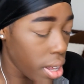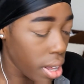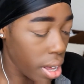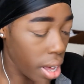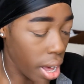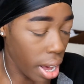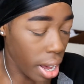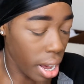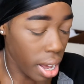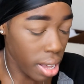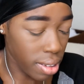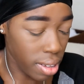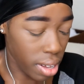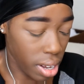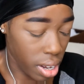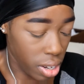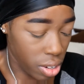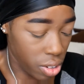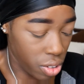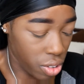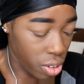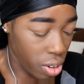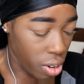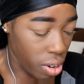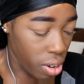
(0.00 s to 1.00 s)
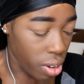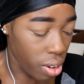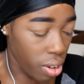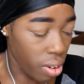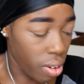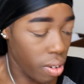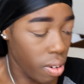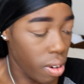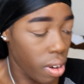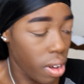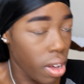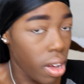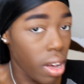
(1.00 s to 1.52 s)
I guess I could show
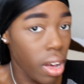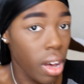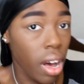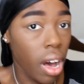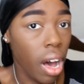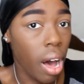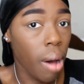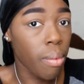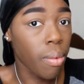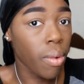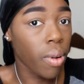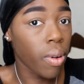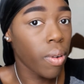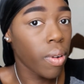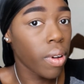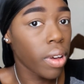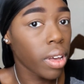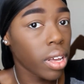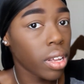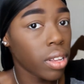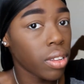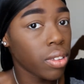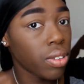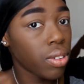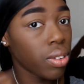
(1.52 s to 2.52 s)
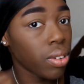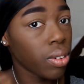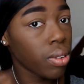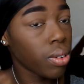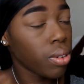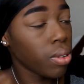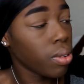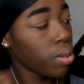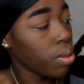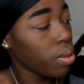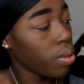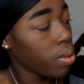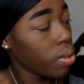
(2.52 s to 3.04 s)
you. I'm going
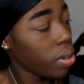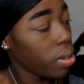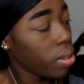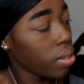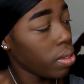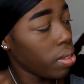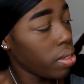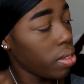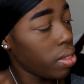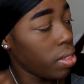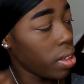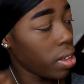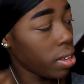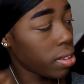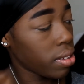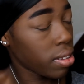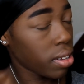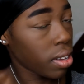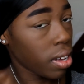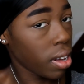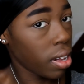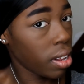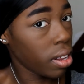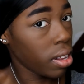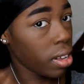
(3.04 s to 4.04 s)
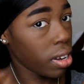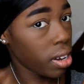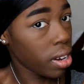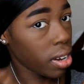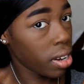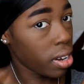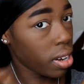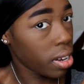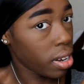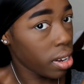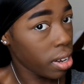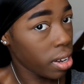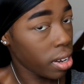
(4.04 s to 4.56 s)
into this
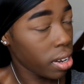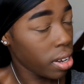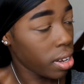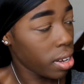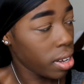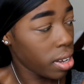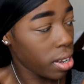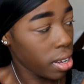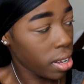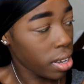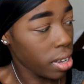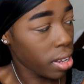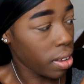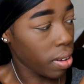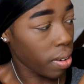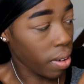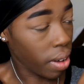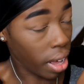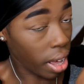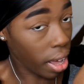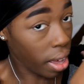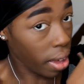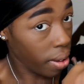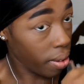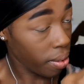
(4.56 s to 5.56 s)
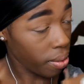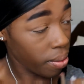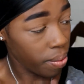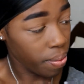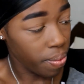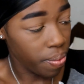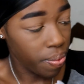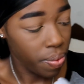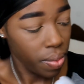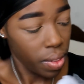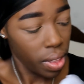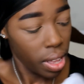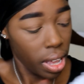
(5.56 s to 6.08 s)
color, okay?
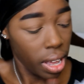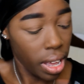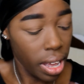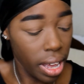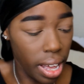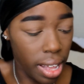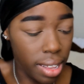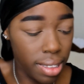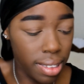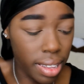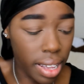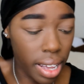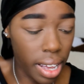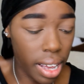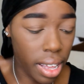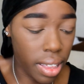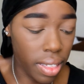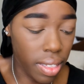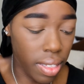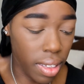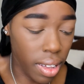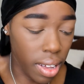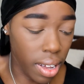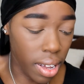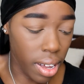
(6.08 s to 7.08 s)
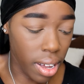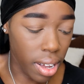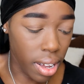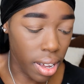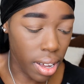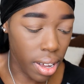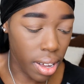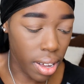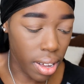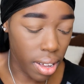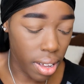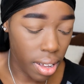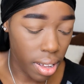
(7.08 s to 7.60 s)
It's like
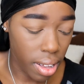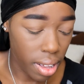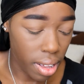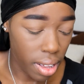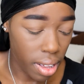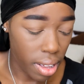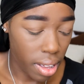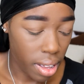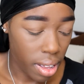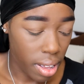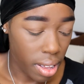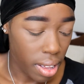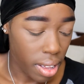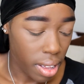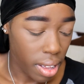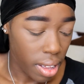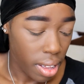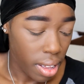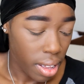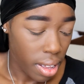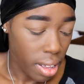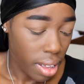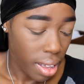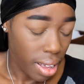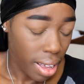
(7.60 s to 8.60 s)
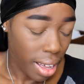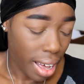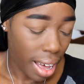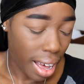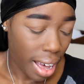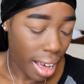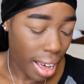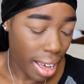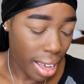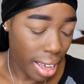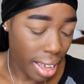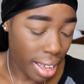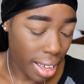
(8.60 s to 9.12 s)
the,
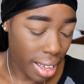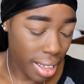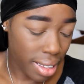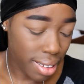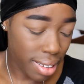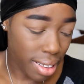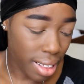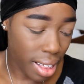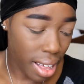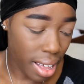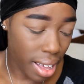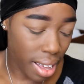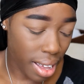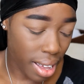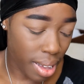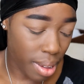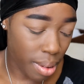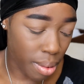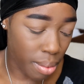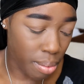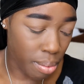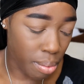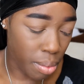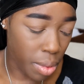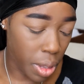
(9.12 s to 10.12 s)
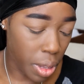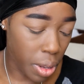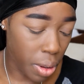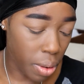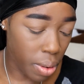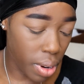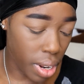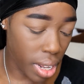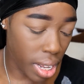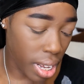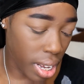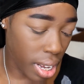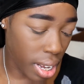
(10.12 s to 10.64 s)
I guess like
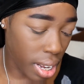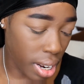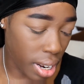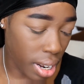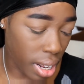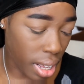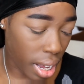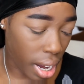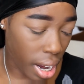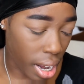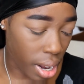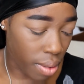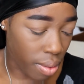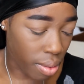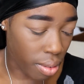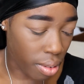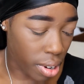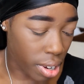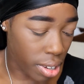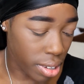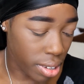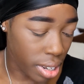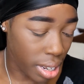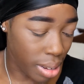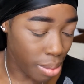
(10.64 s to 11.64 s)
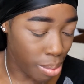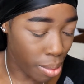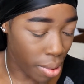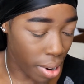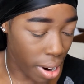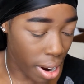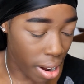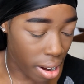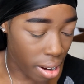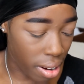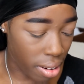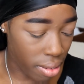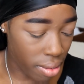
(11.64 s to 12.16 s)
muted kind of rusty
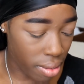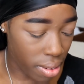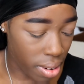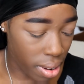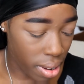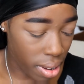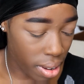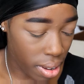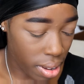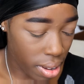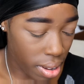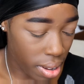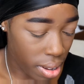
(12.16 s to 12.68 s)
brown,